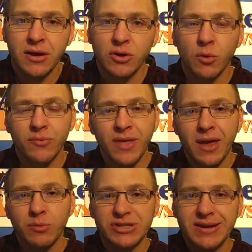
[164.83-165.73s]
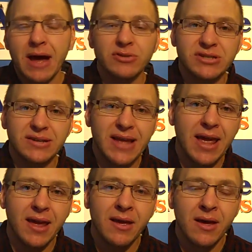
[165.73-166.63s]
You know, it was announced
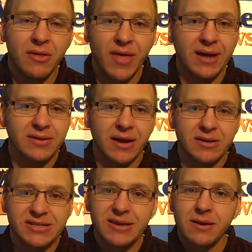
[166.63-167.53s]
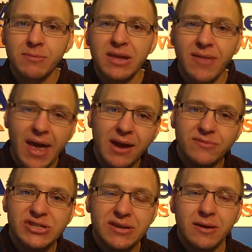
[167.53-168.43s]
today that CME, the head
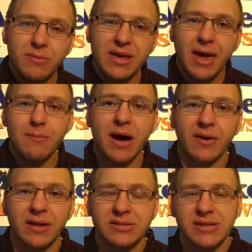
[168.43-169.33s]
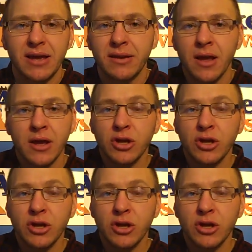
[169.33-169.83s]
of CME, came out and said,